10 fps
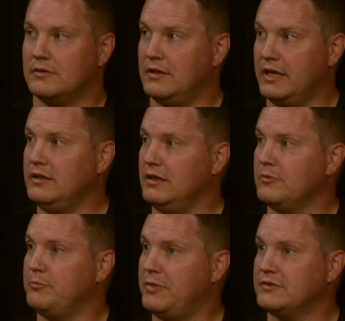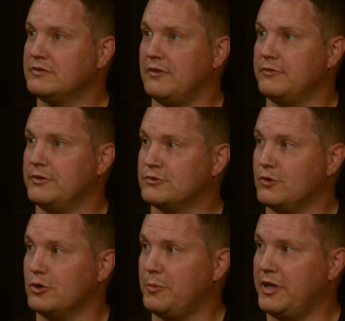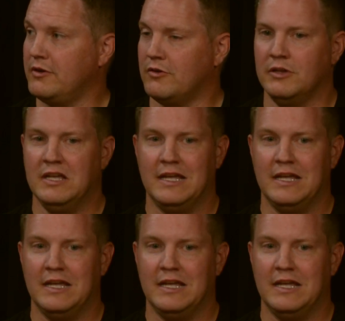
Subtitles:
lending based off of the solar panel